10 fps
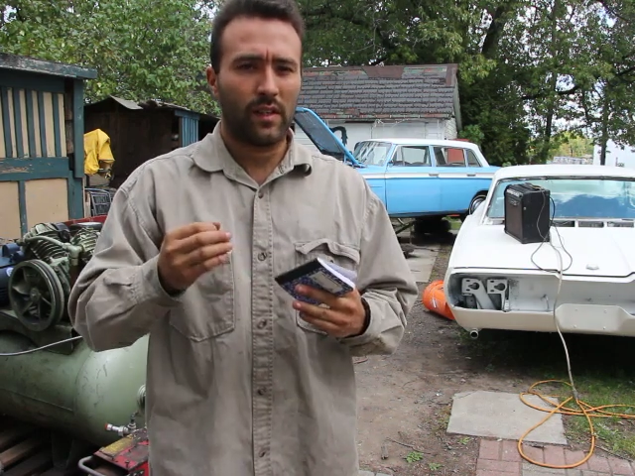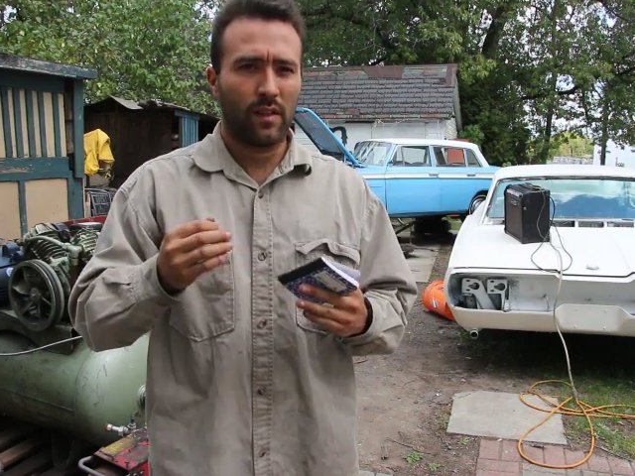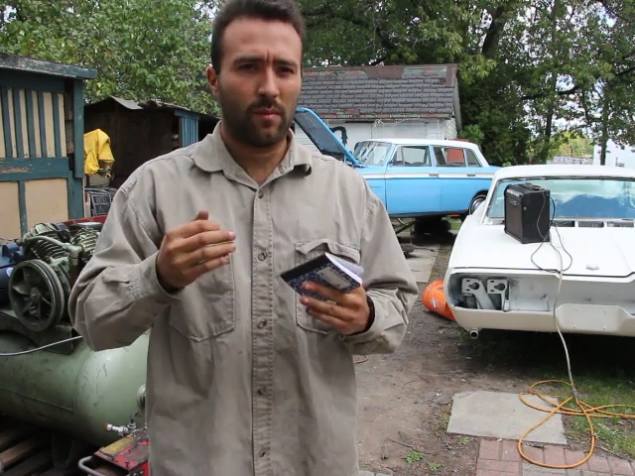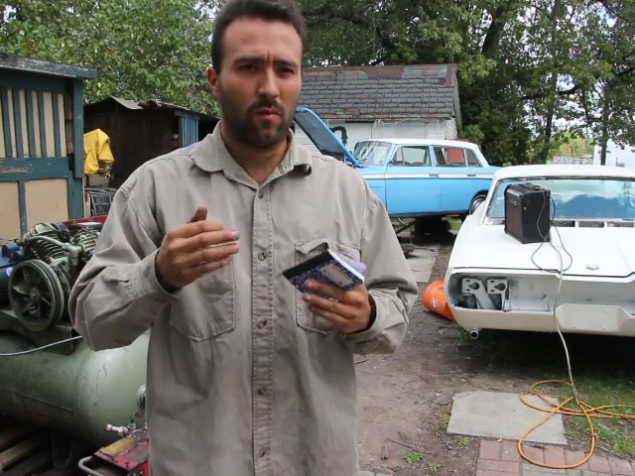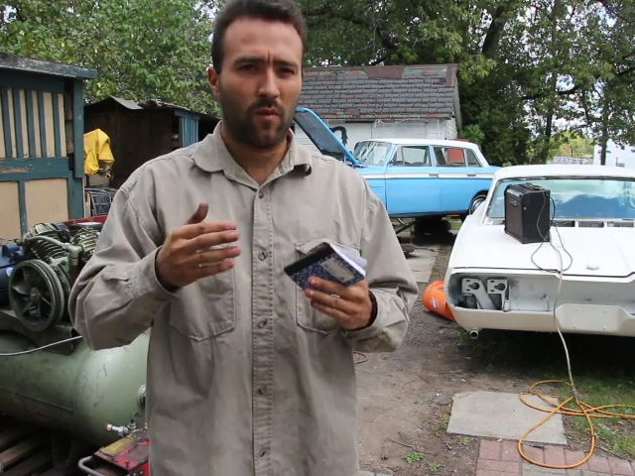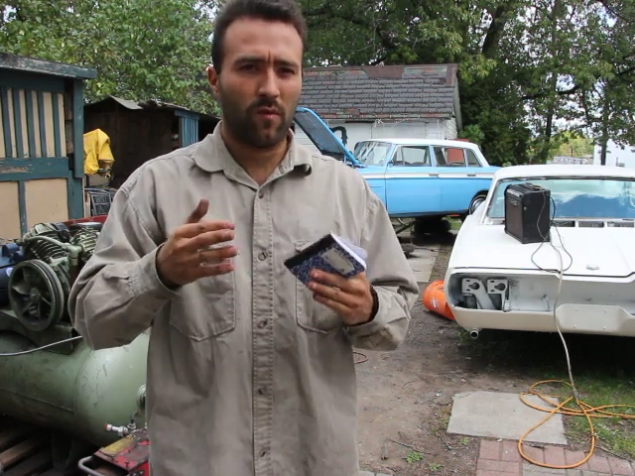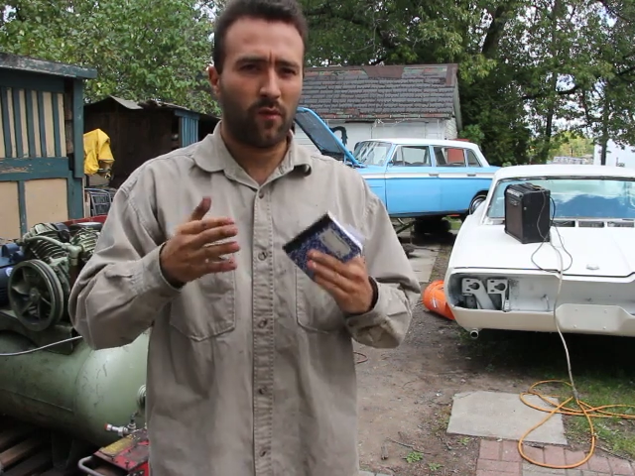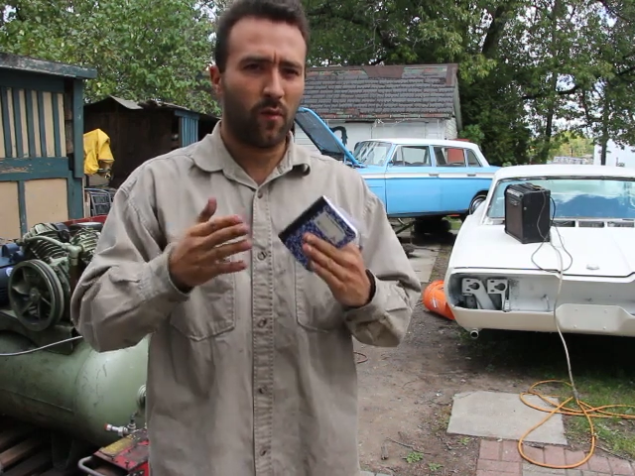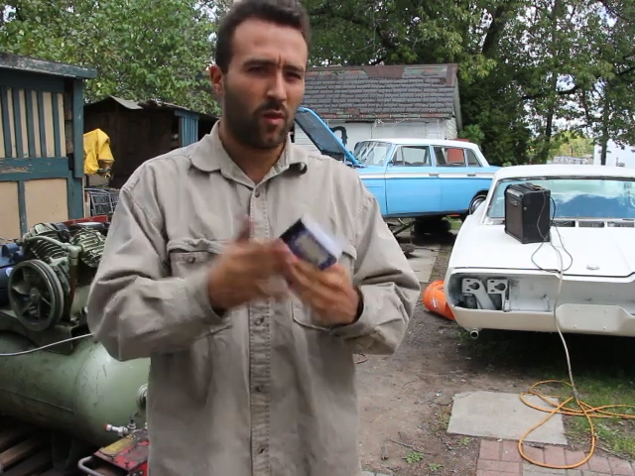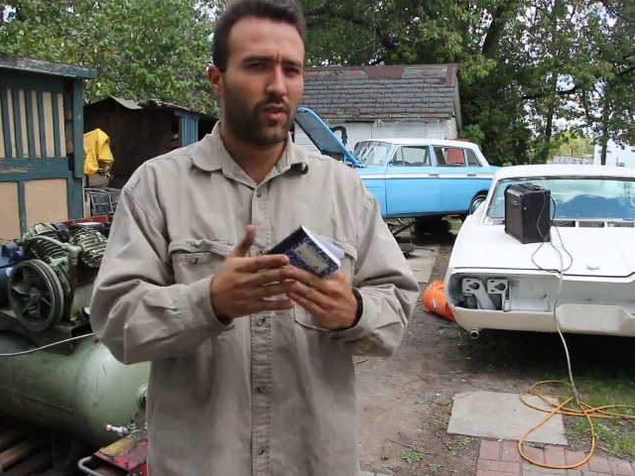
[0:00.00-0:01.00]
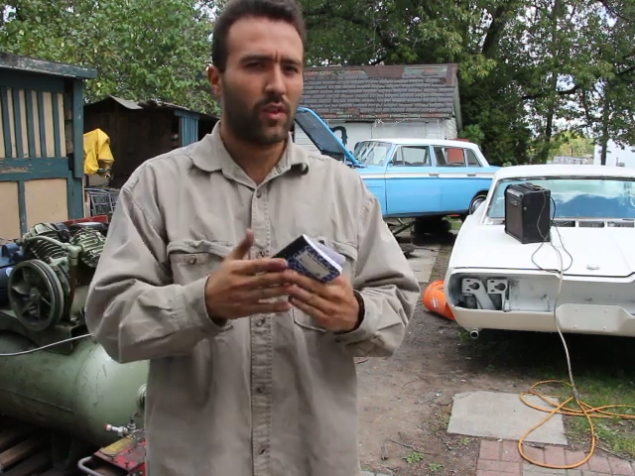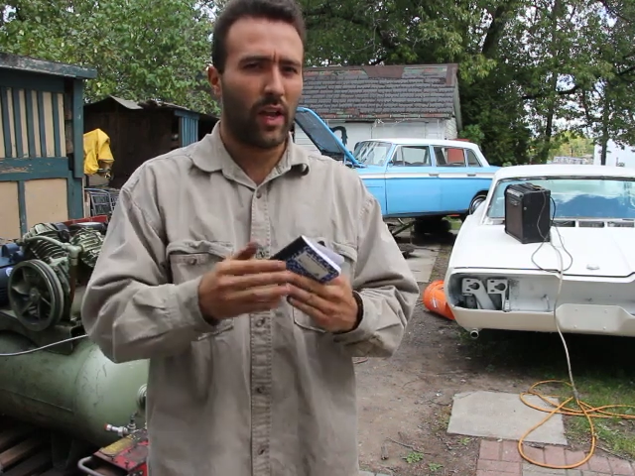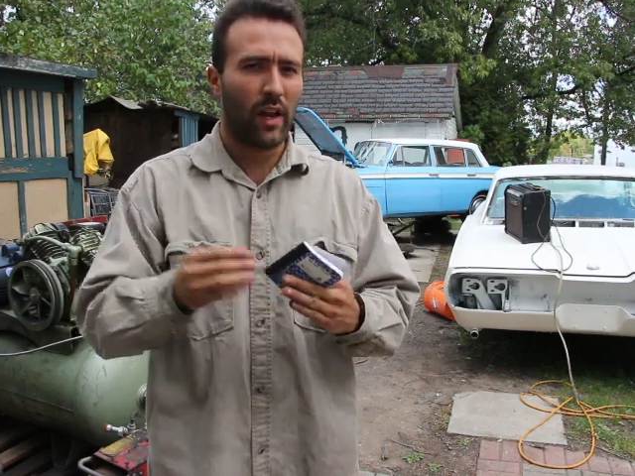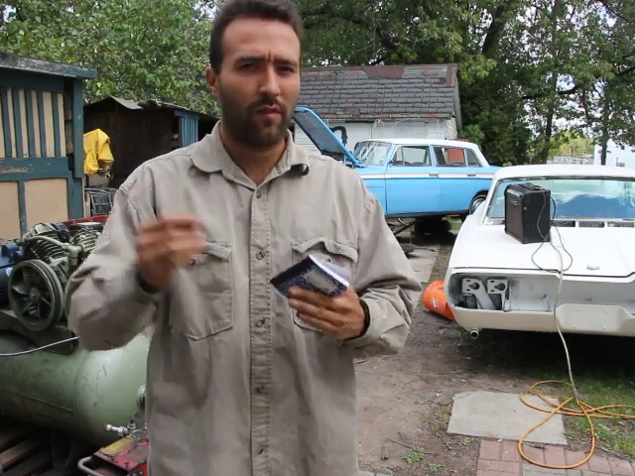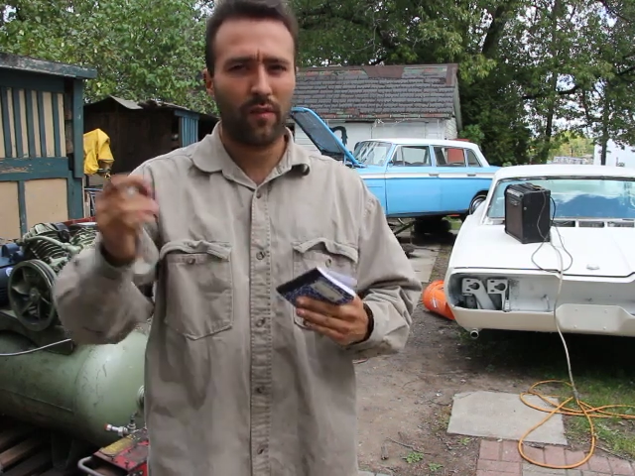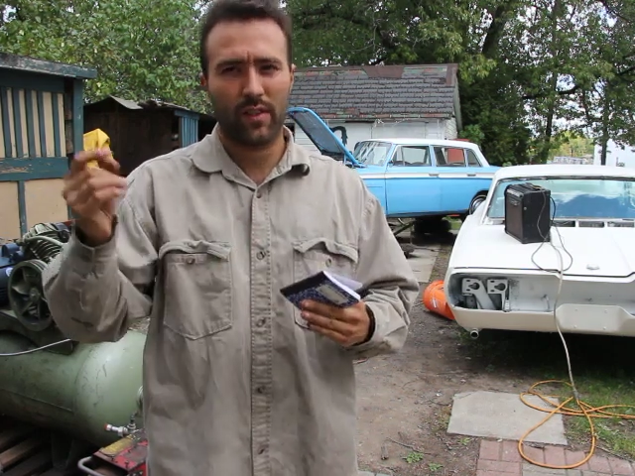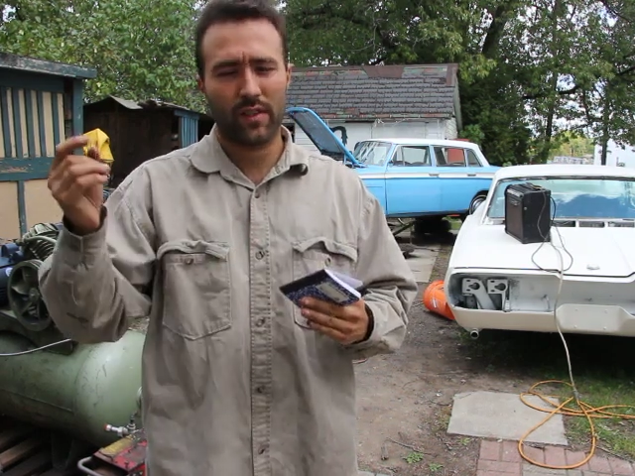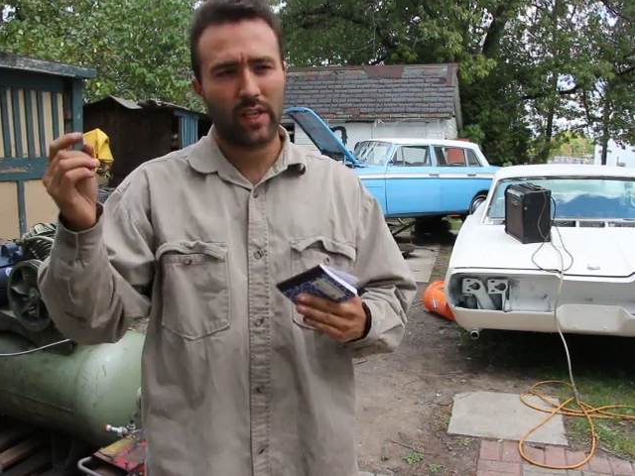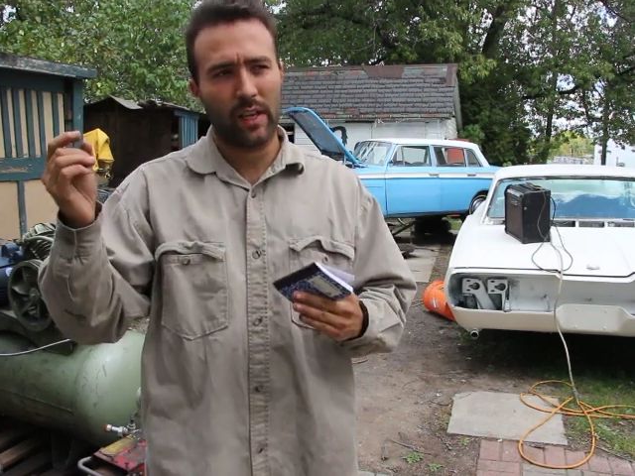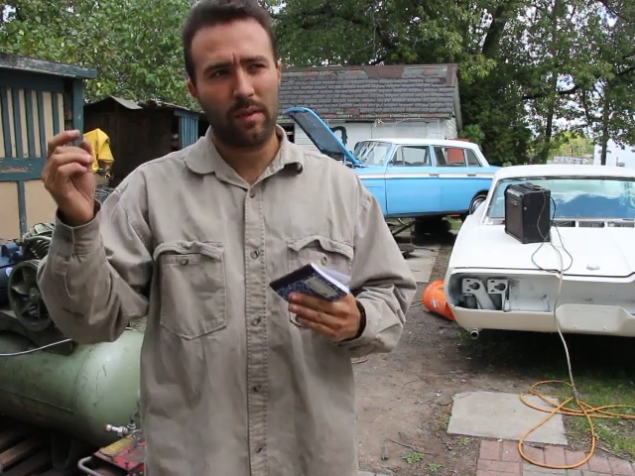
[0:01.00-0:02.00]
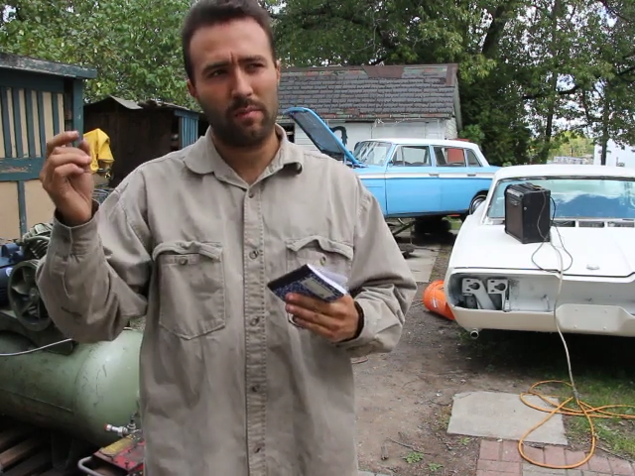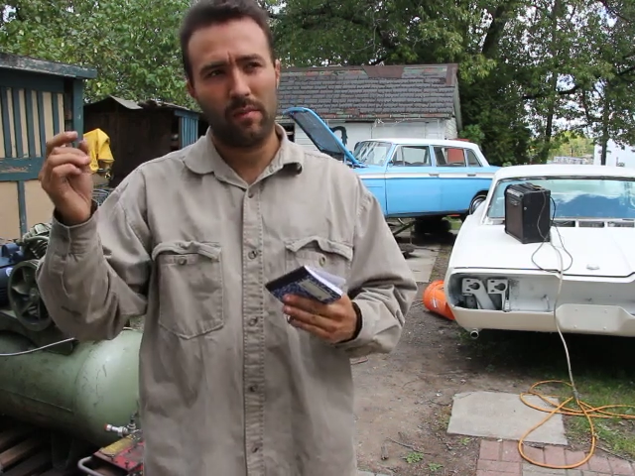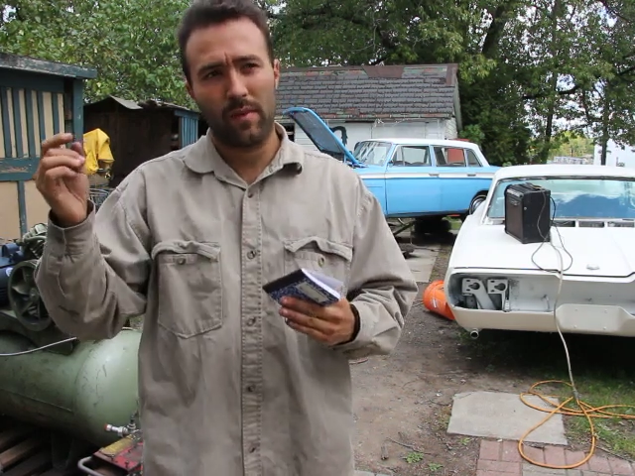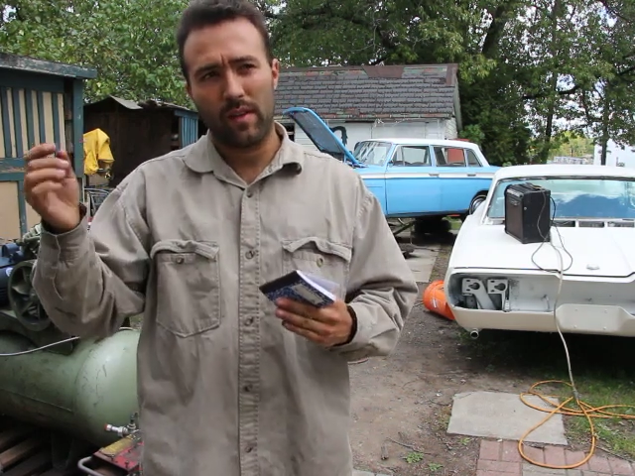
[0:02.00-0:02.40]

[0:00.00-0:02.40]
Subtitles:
the more force you have for the same